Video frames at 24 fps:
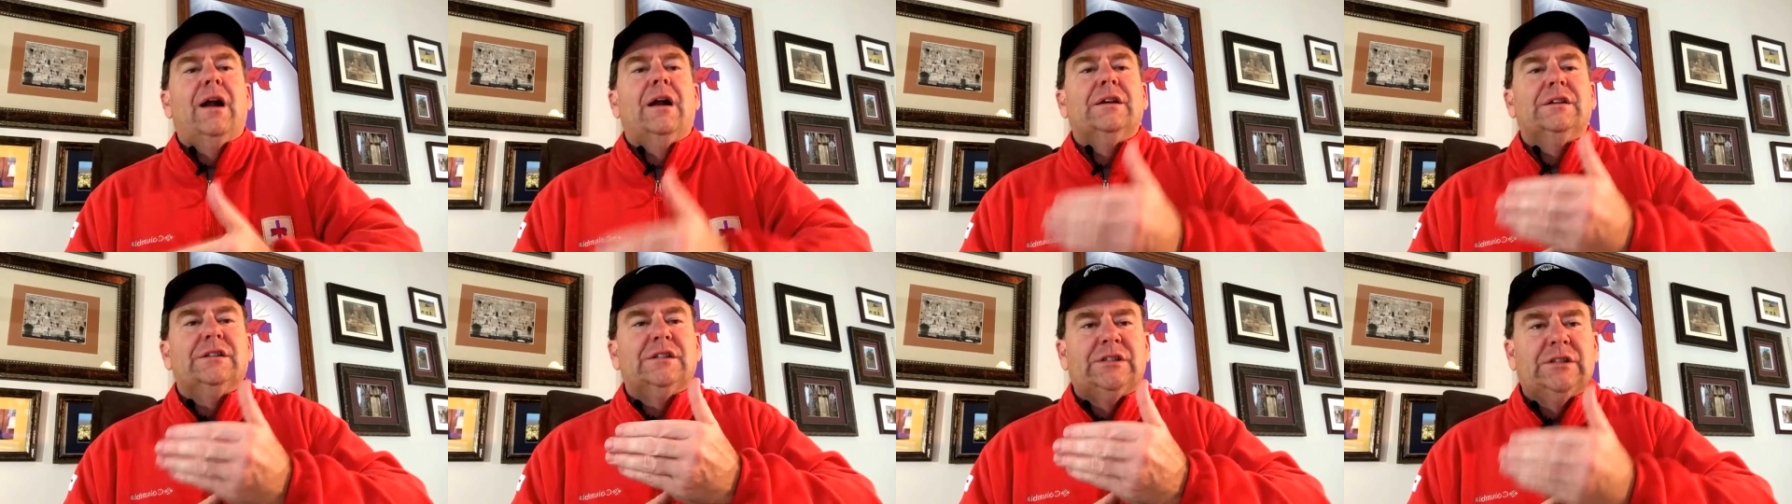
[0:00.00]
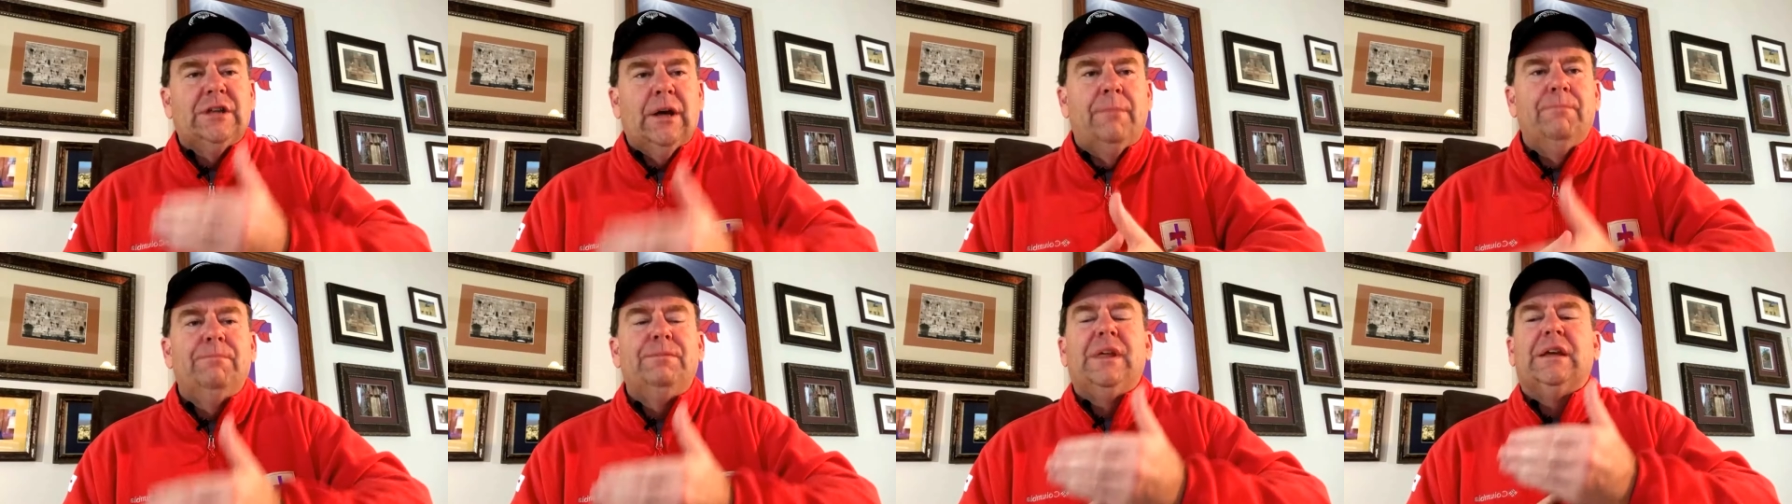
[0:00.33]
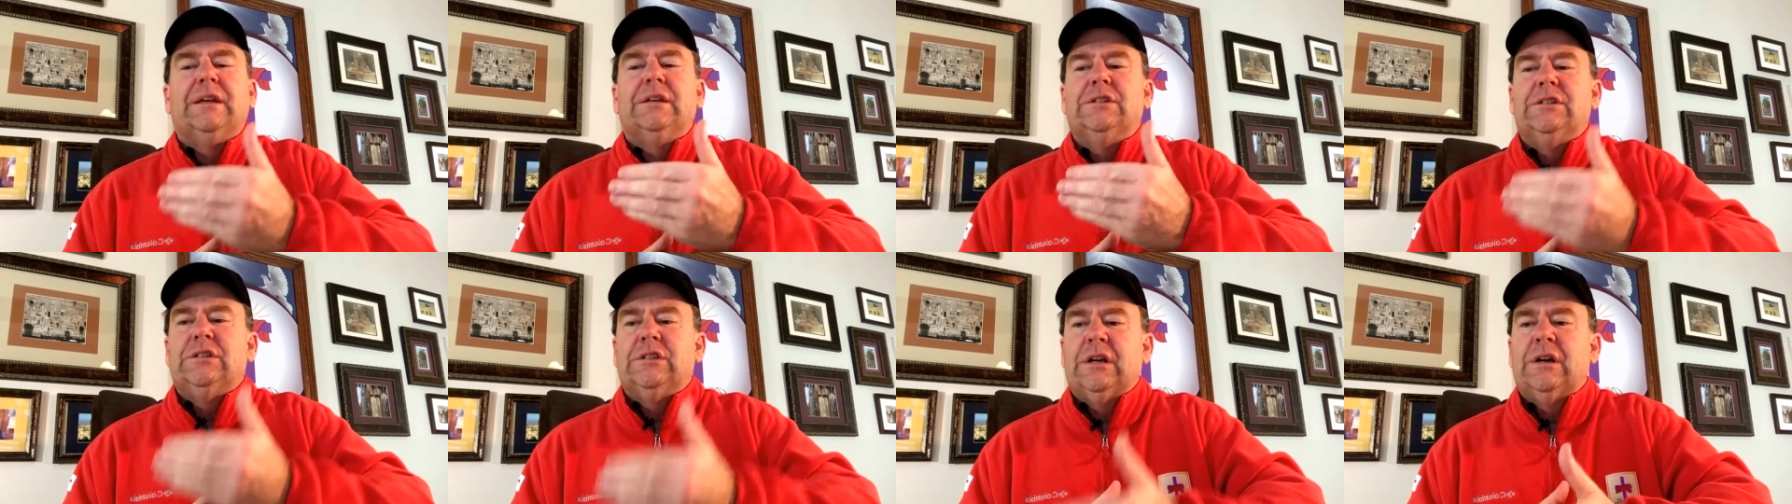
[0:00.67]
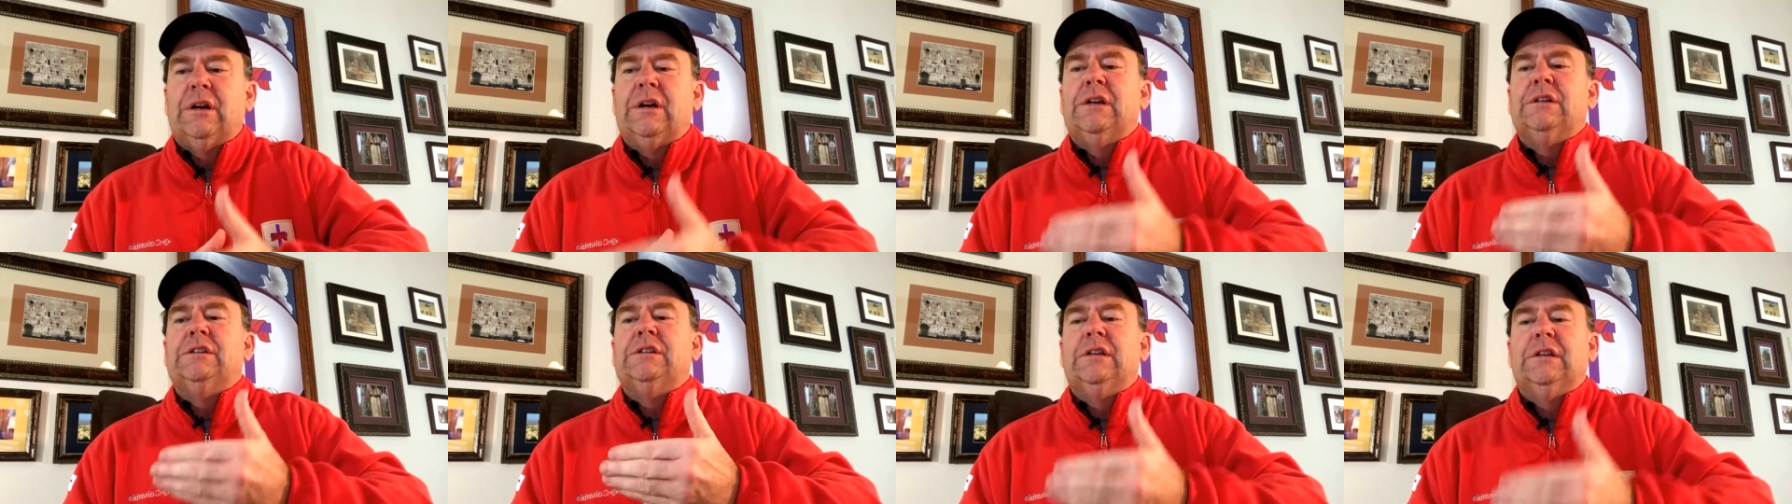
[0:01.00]
is something
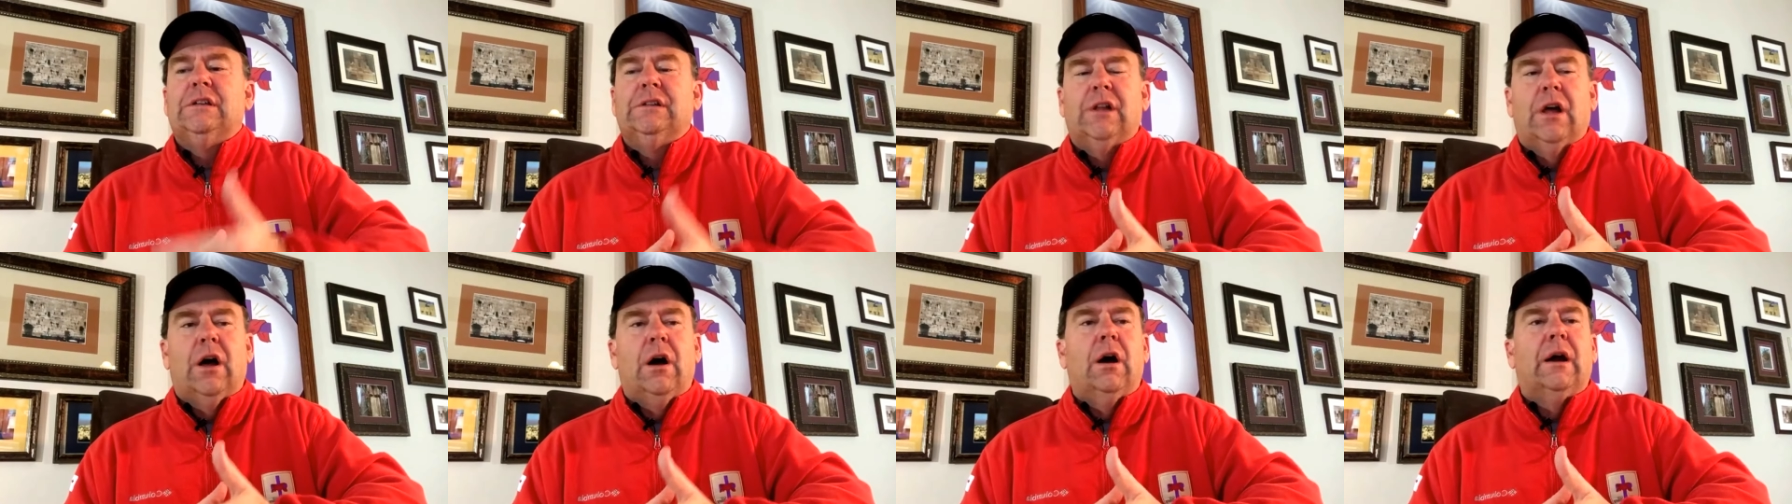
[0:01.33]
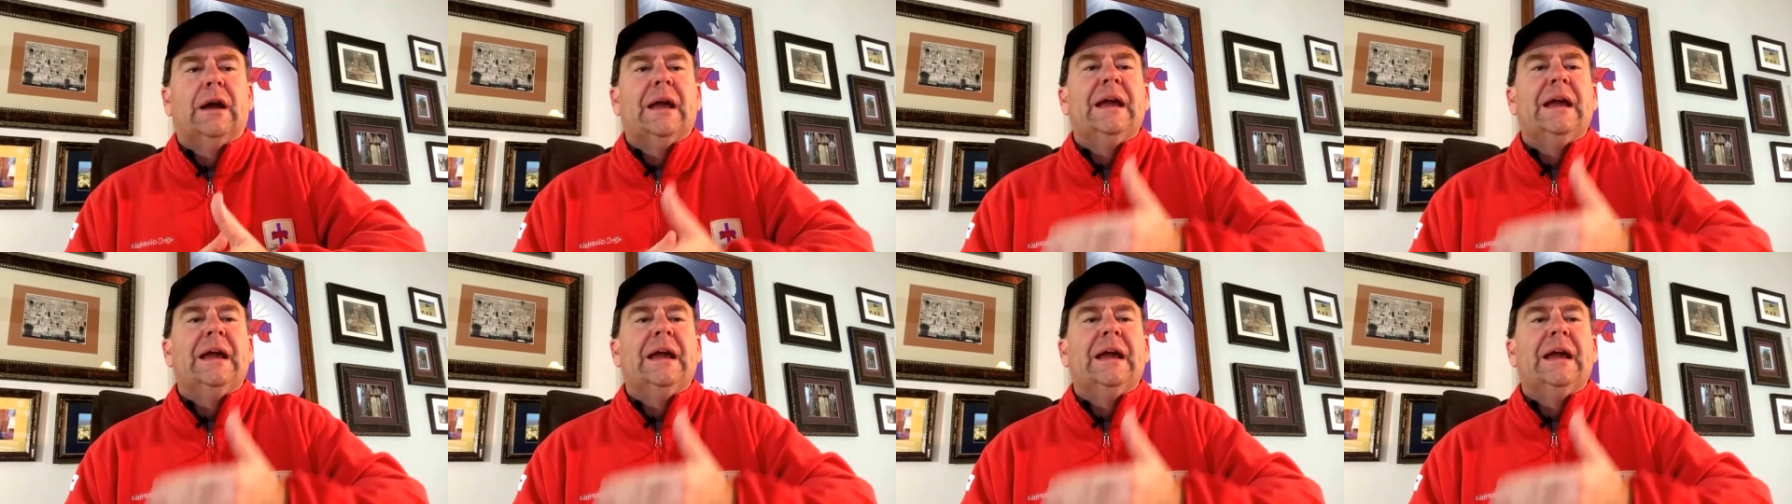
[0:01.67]
seriously wrong.